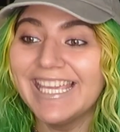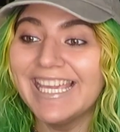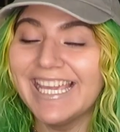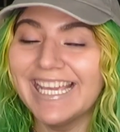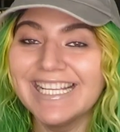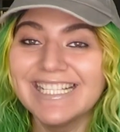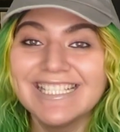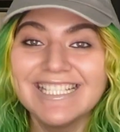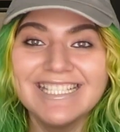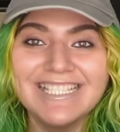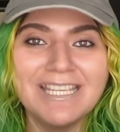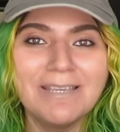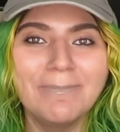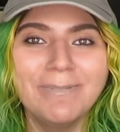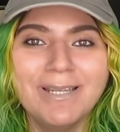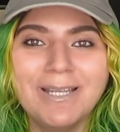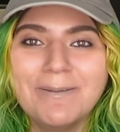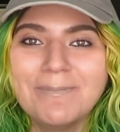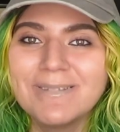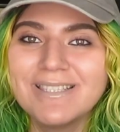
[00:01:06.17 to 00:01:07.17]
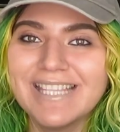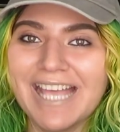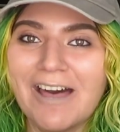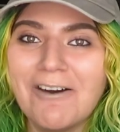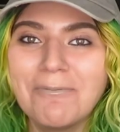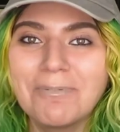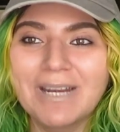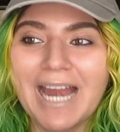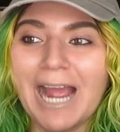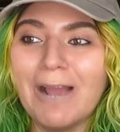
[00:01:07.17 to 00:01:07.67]
He is a demon
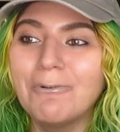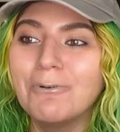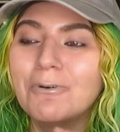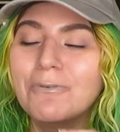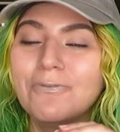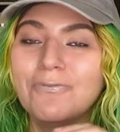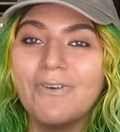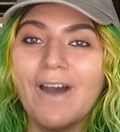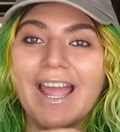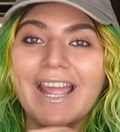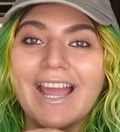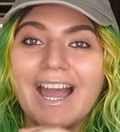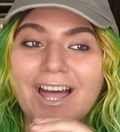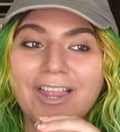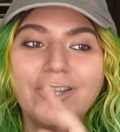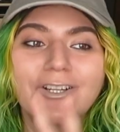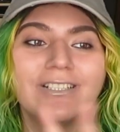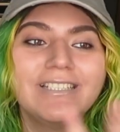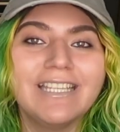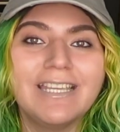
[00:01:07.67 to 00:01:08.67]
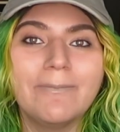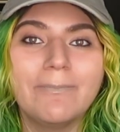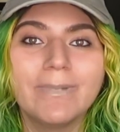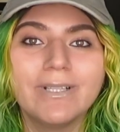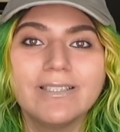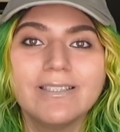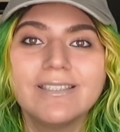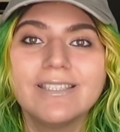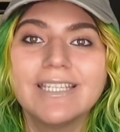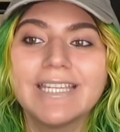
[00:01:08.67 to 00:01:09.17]
himself, but I will fight other
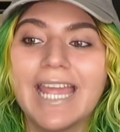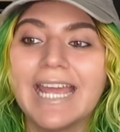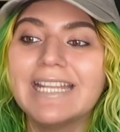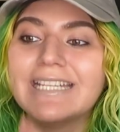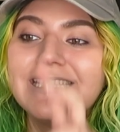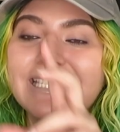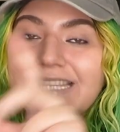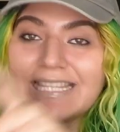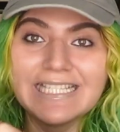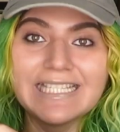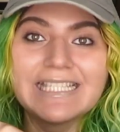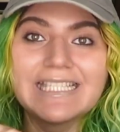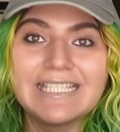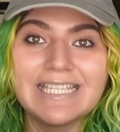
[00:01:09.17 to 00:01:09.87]
demons to get to this